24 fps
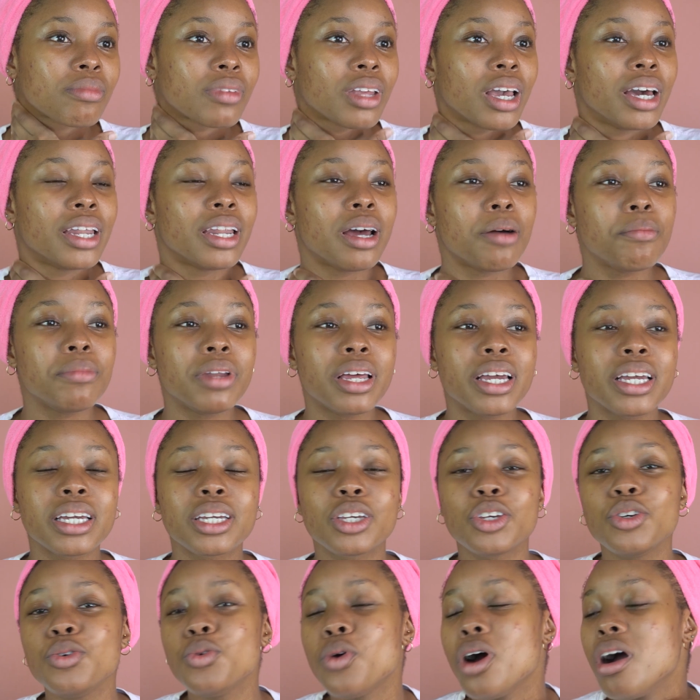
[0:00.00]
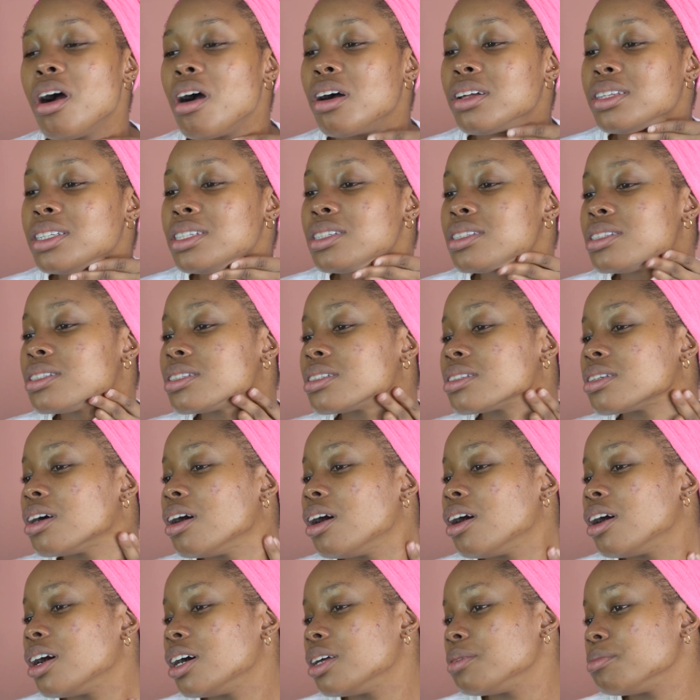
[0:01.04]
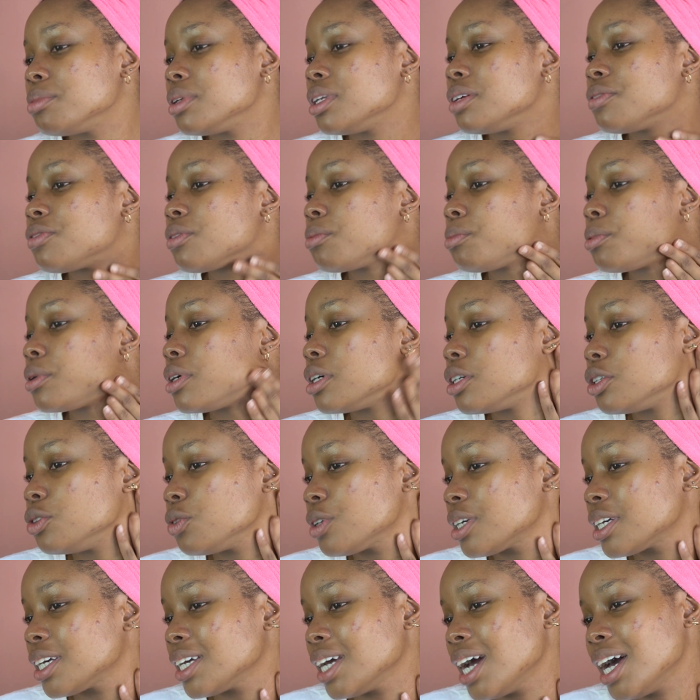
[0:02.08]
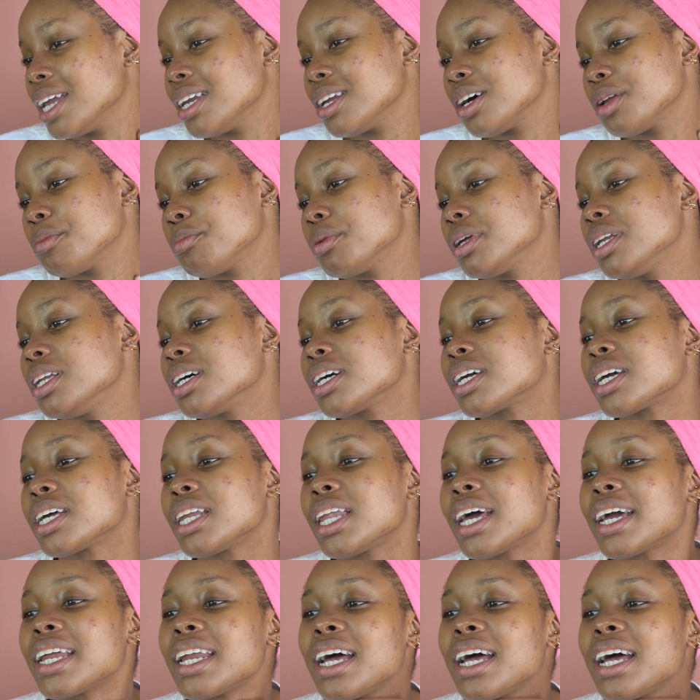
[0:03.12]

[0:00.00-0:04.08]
And I'm like, this is unbelievable. You cannot be looking like